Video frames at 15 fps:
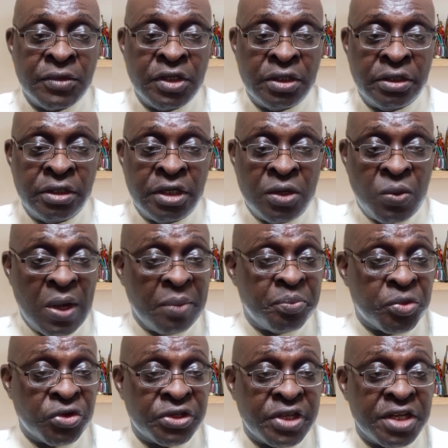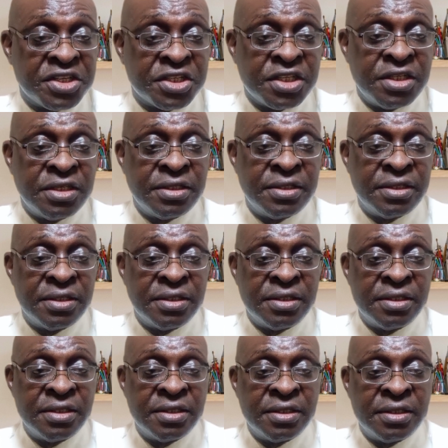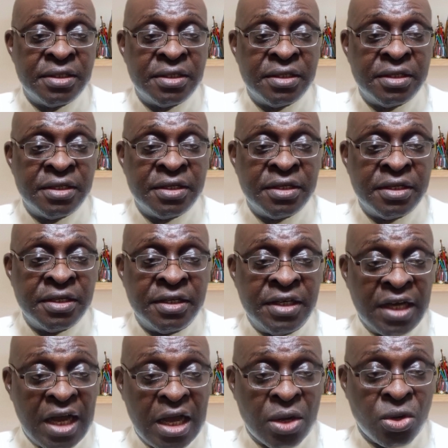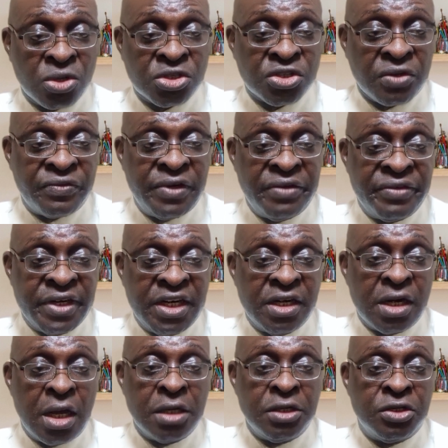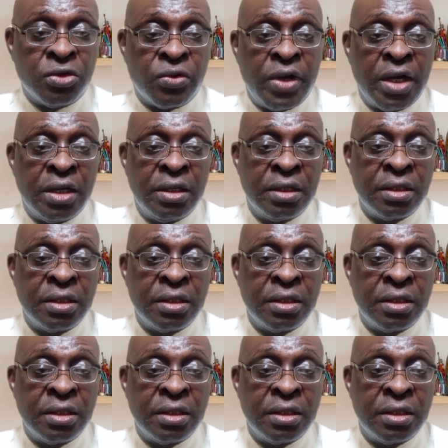They were protesting the high cost of living in Nigeria,